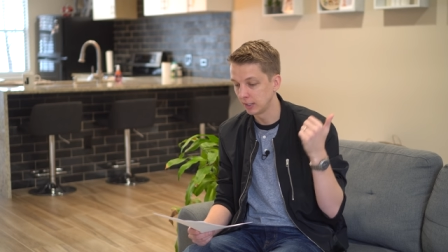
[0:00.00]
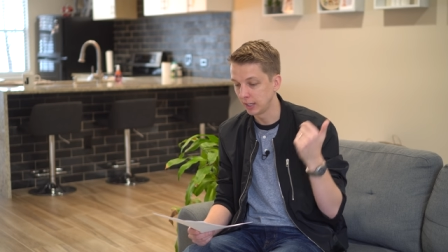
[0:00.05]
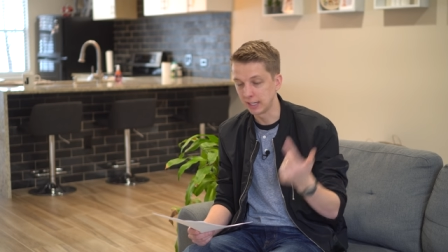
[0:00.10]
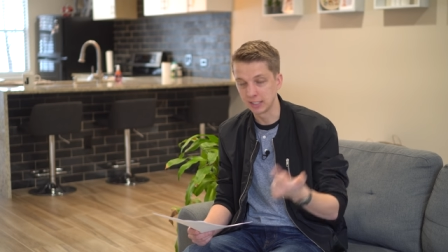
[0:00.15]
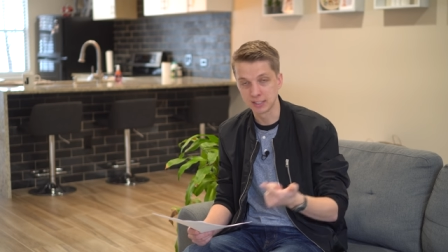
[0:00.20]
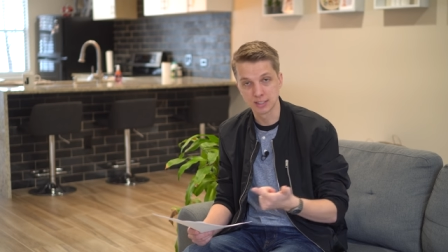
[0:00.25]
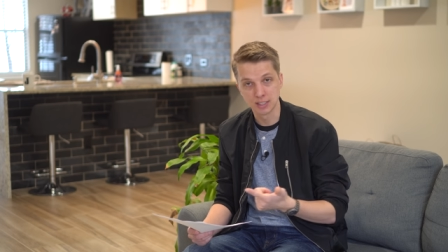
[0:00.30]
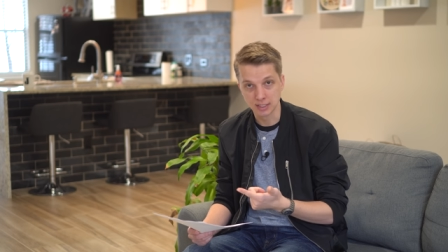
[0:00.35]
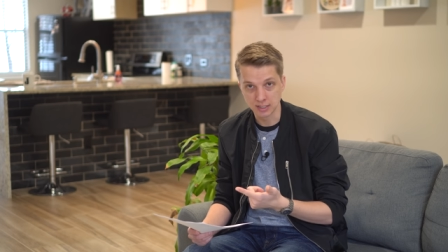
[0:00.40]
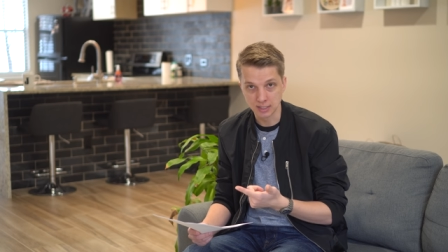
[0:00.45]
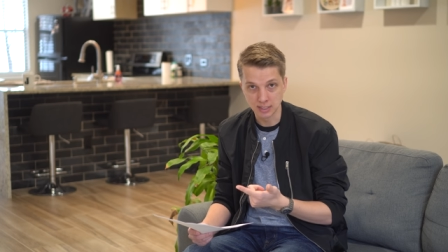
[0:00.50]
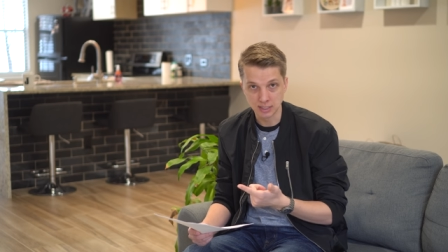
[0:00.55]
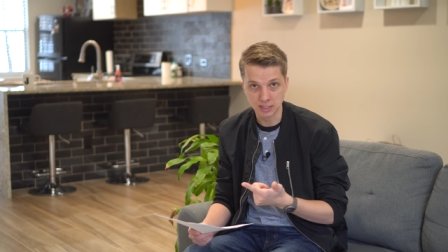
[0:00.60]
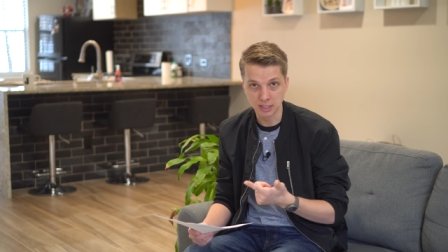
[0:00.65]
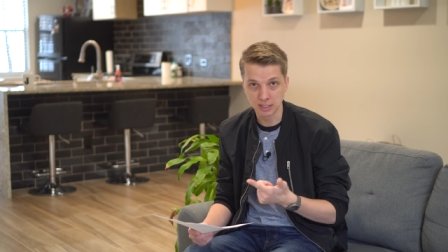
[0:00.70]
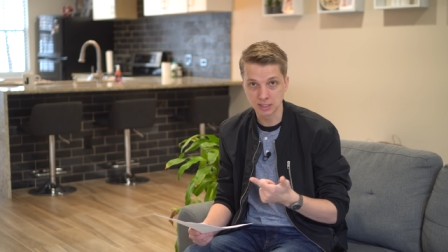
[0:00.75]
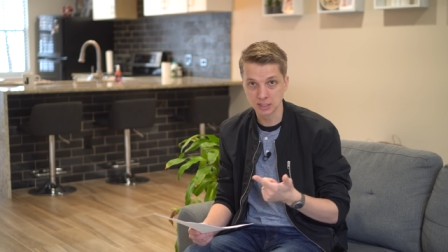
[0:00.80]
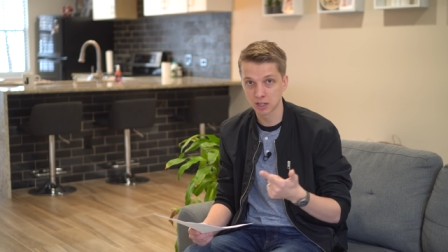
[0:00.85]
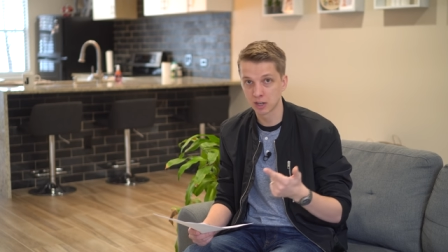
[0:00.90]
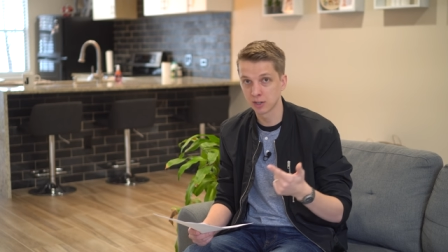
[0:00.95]

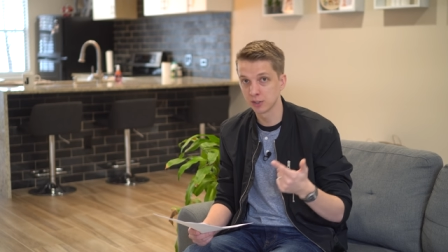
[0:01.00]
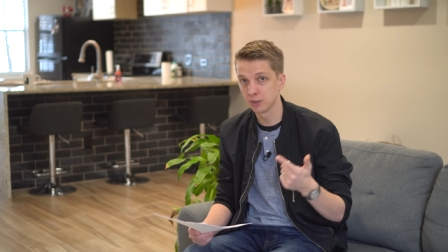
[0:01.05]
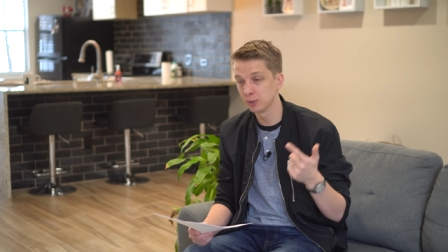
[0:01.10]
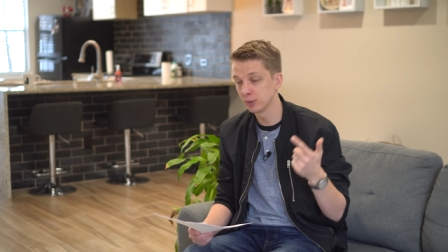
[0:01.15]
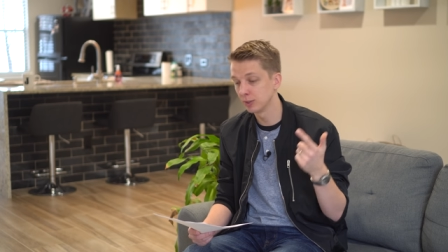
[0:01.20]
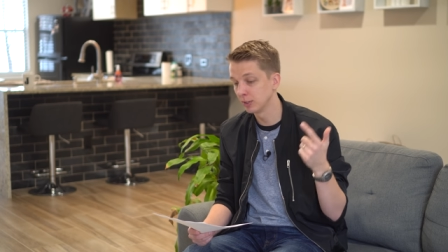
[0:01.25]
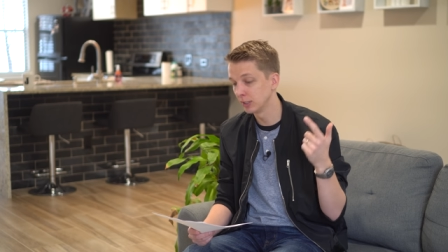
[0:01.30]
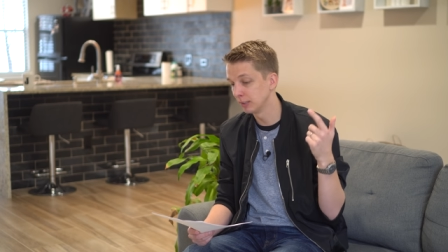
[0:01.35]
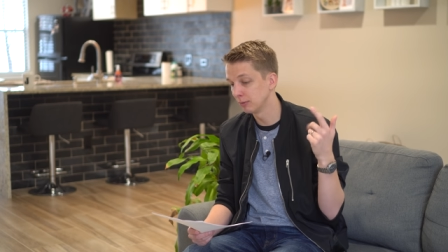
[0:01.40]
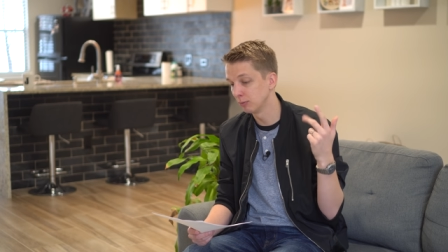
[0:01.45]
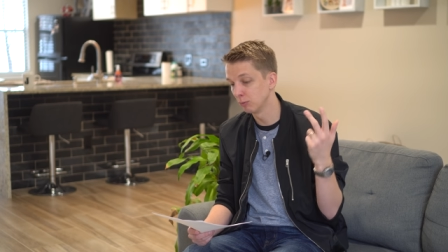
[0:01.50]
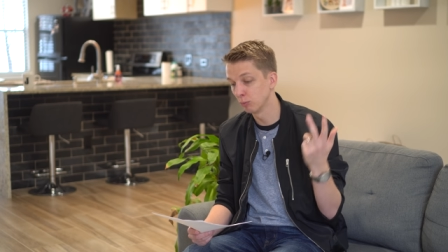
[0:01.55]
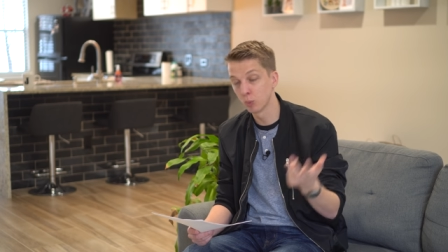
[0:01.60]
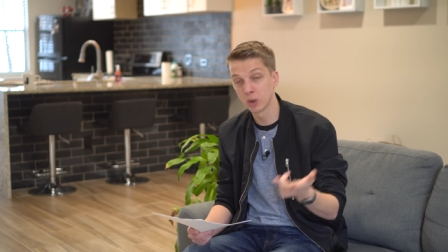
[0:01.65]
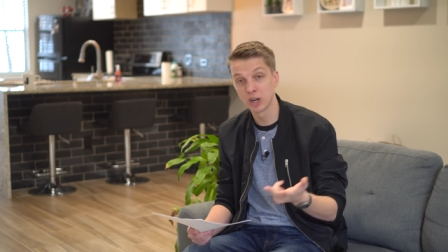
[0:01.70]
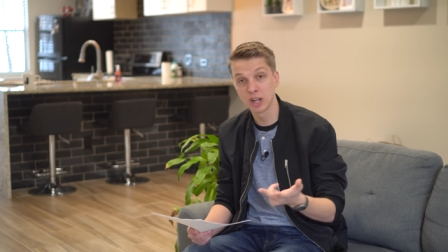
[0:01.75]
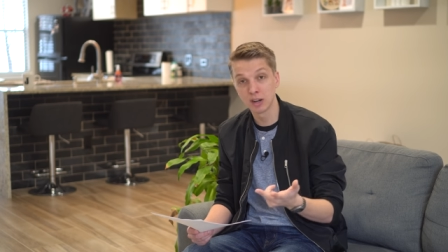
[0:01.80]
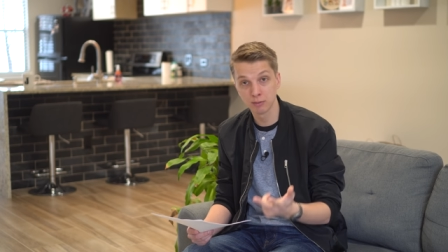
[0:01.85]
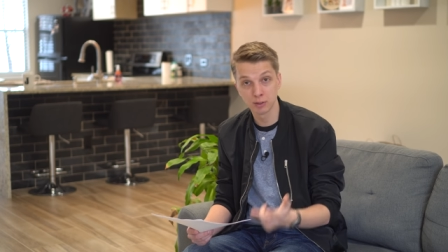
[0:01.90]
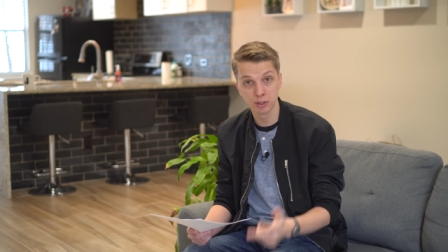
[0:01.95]
a6600,
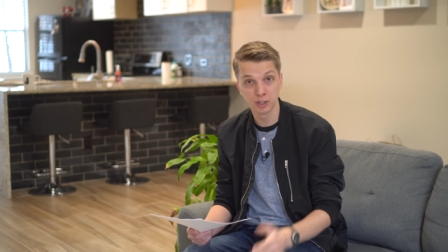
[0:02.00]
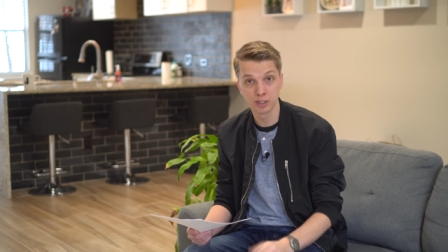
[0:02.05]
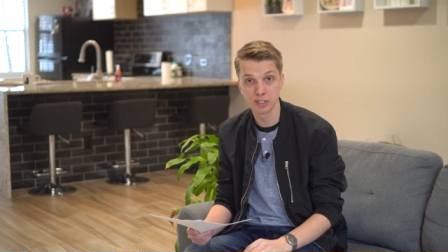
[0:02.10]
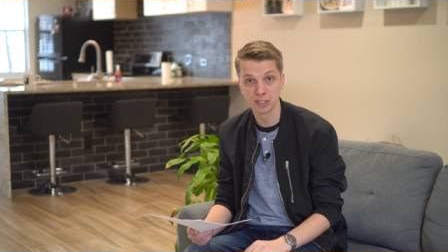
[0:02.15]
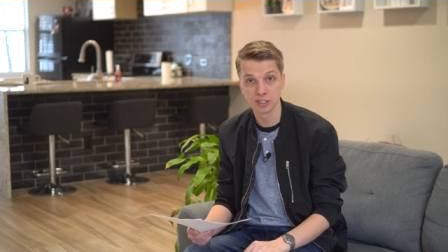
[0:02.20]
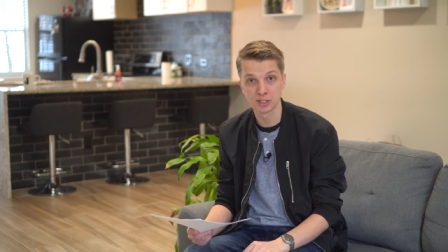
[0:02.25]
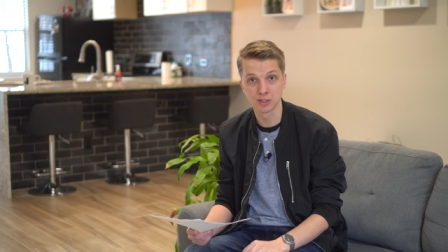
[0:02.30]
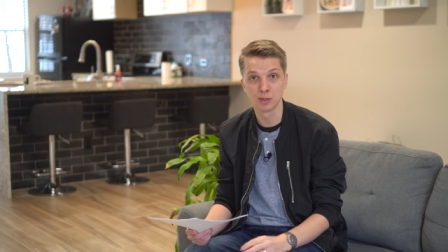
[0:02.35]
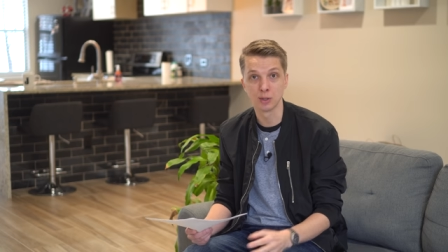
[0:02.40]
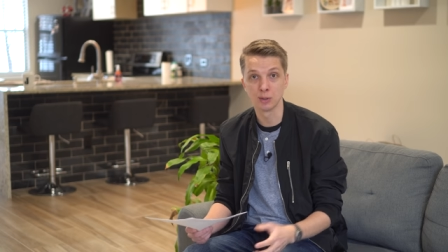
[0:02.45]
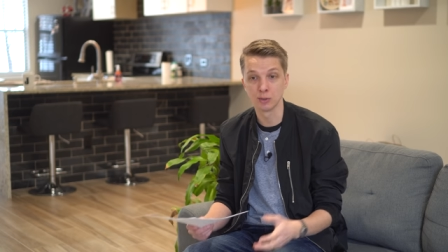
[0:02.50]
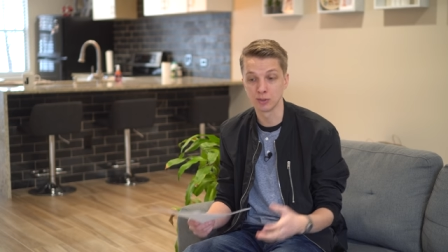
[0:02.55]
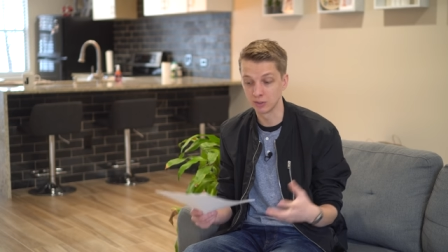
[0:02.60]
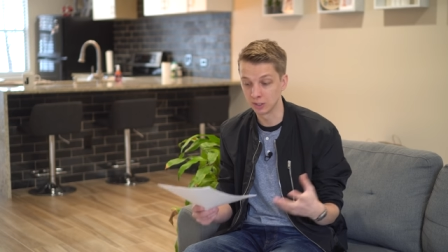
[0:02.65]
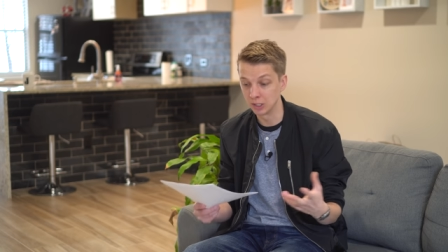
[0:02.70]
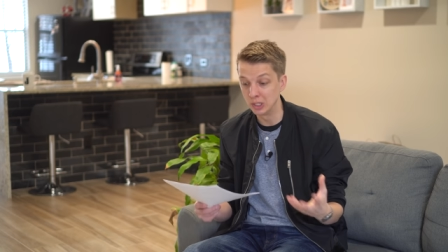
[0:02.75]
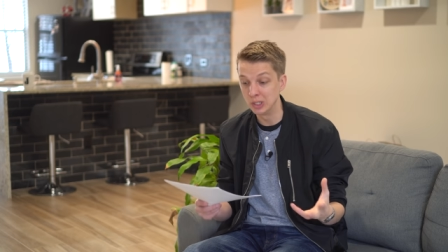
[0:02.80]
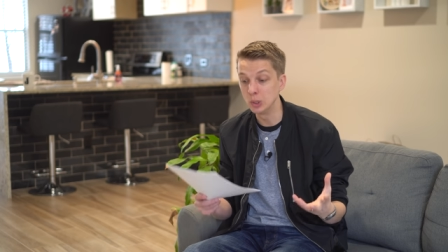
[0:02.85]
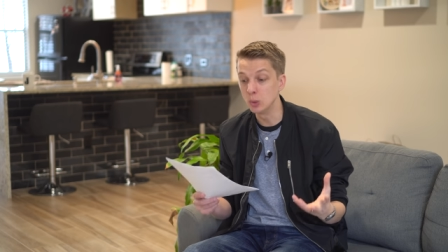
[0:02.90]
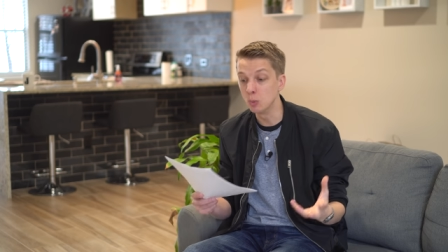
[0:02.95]
whatever it is, the,
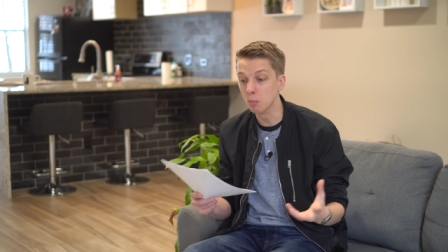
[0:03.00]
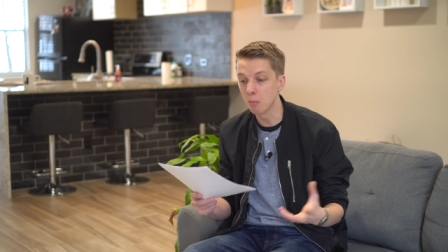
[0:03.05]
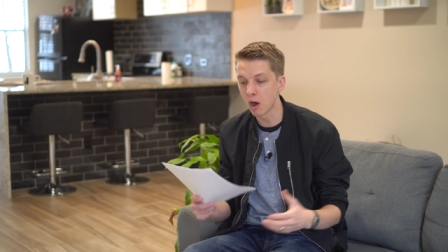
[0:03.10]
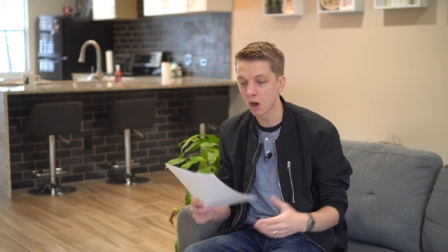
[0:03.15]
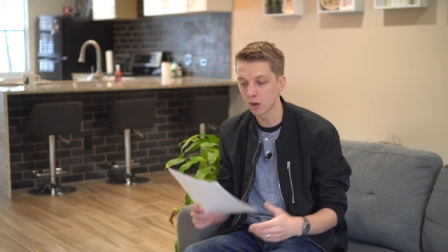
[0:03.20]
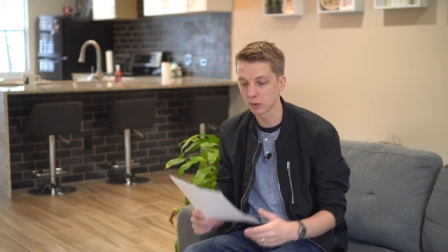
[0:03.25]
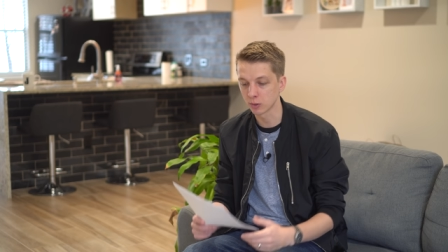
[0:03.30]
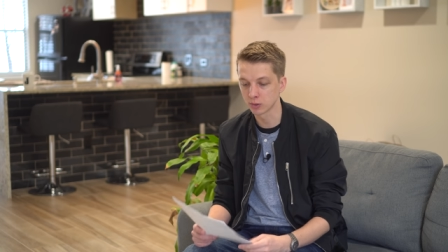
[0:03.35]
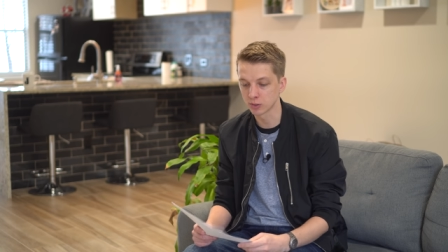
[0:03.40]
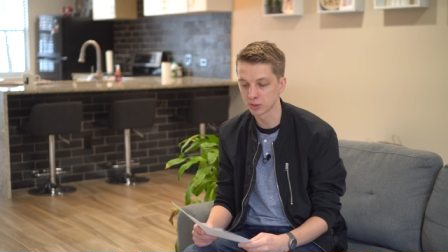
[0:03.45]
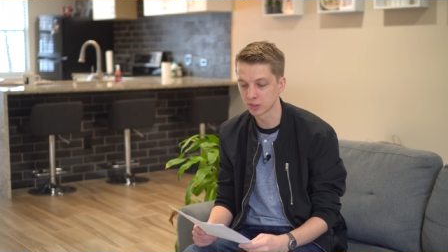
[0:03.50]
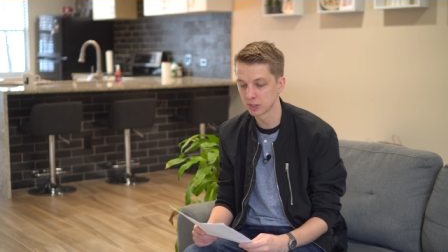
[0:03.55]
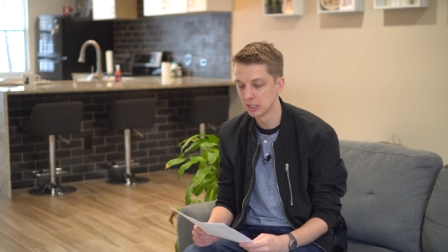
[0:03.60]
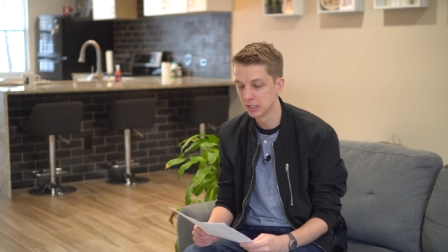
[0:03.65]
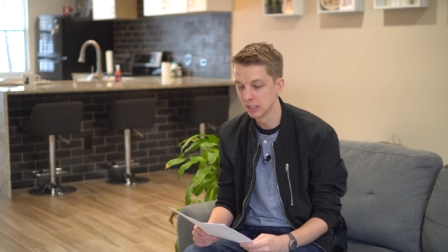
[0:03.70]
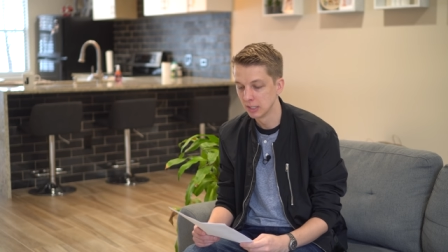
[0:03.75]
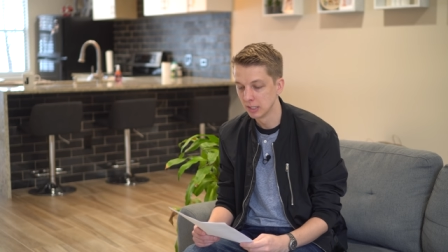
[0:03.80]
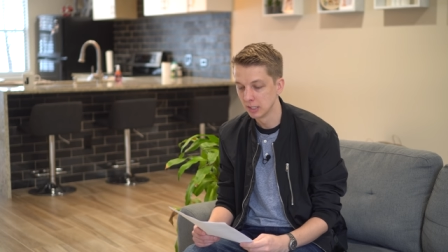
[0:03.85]
the new models.